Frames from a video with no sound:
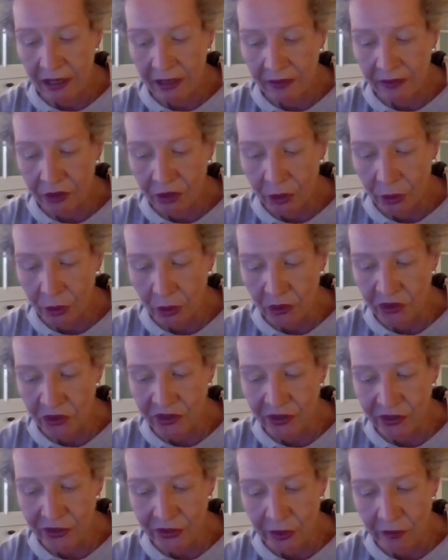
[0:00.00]
tools
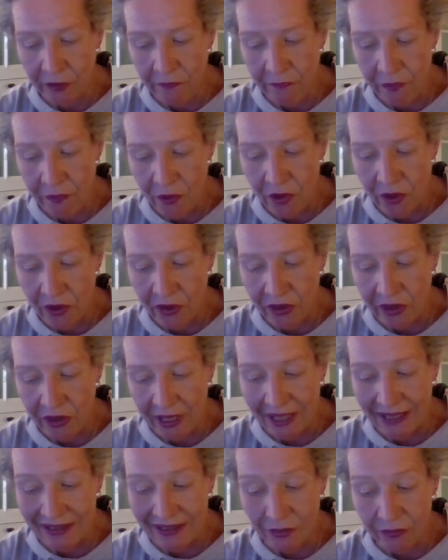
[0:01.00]
and so forth.
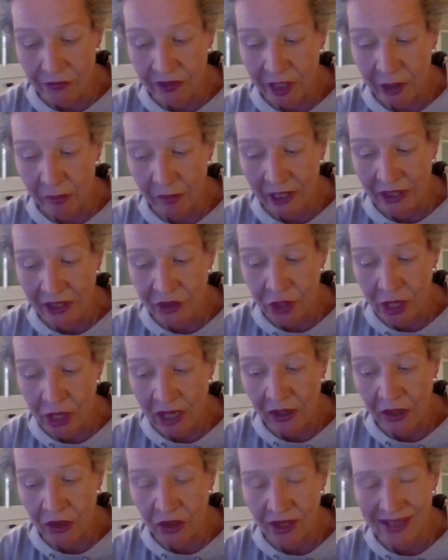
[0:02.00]
It's a real big
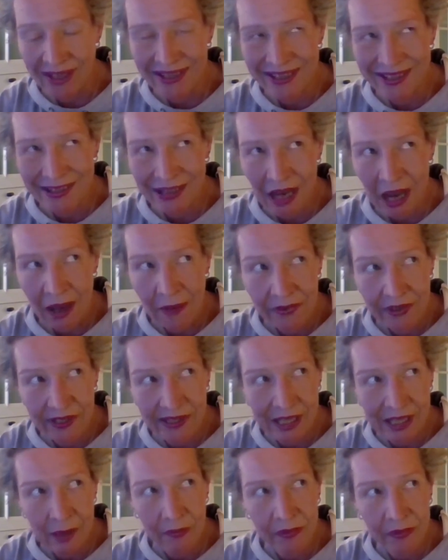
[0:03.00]
challenge. It's
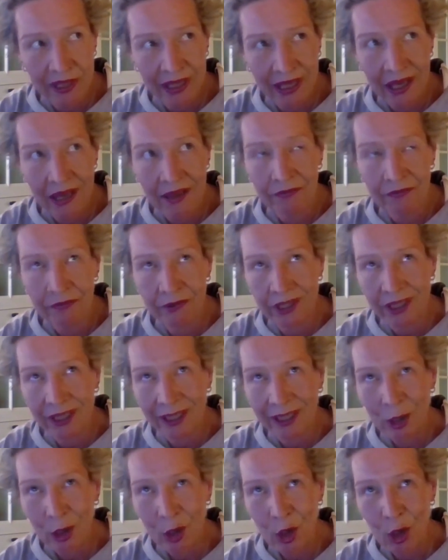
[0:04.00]
something I really
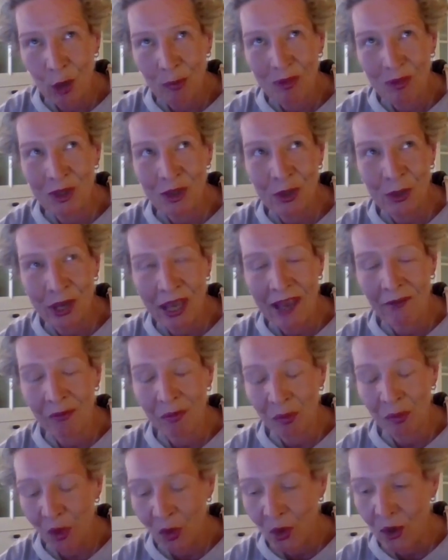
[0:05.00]
hoped to have
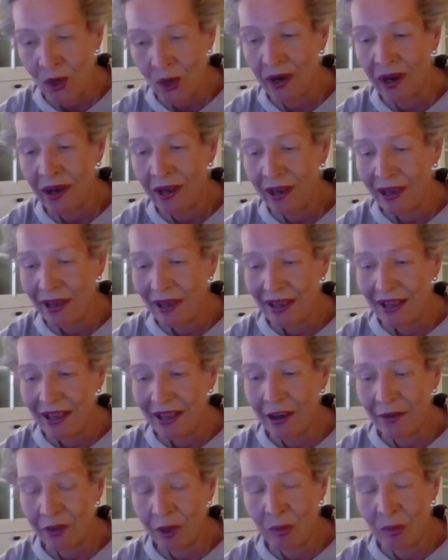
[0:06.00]
more
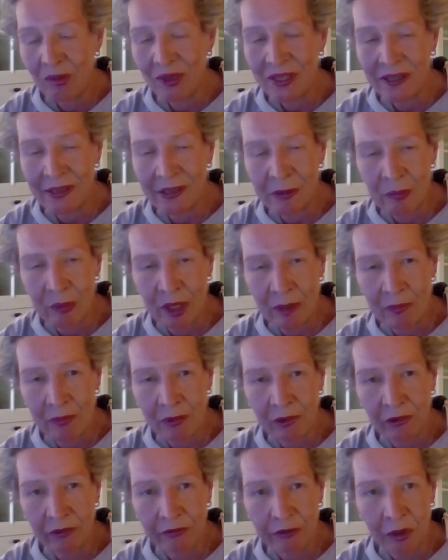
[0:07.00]
of the business
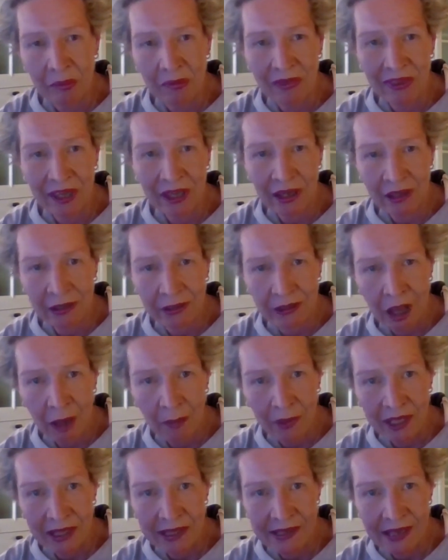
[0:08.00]
people from the
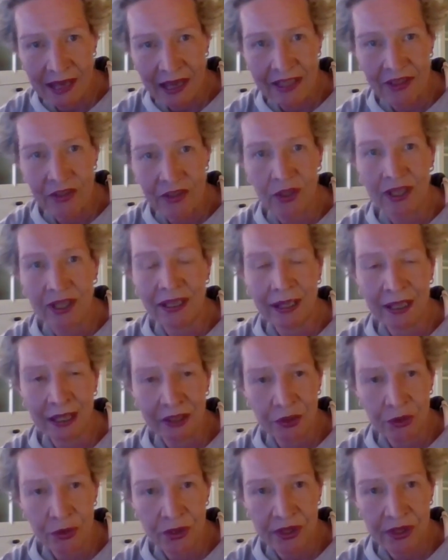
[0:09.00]
economic side to get
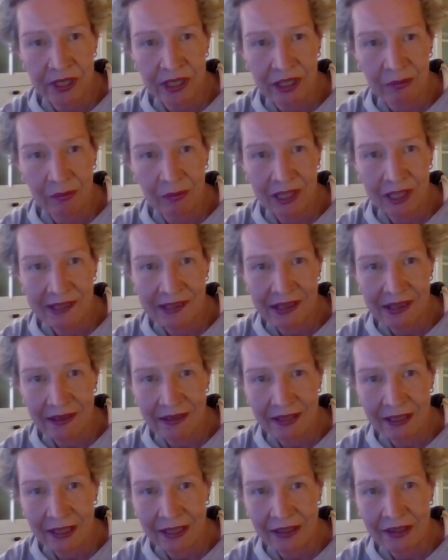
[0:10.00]
interested, because I
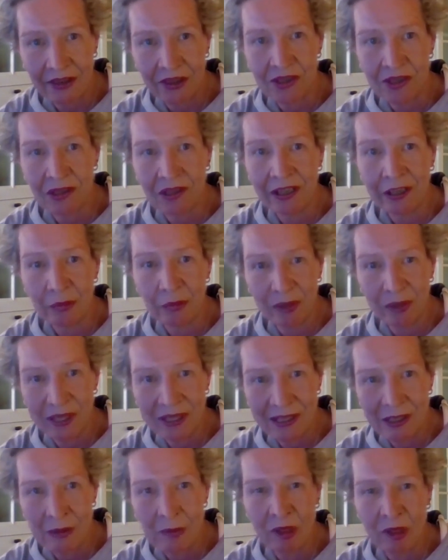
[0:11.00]
think there's a lot of
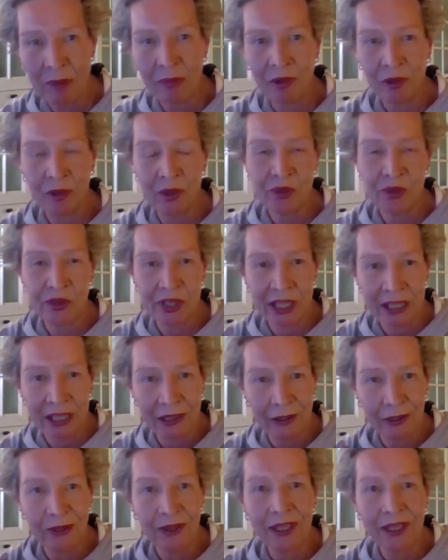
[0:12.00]
business people who
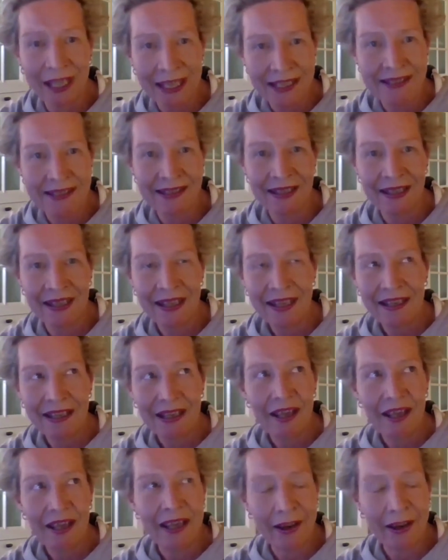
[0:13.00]
still look at
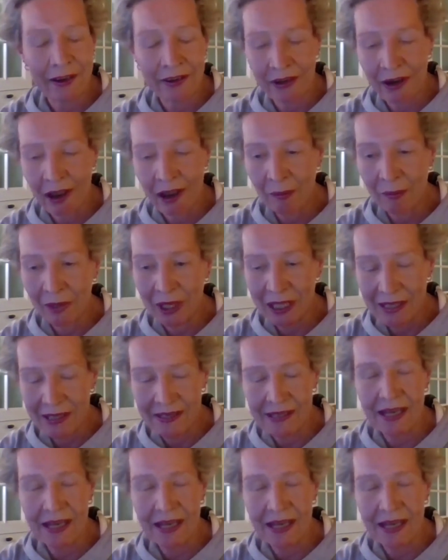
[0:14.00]
economics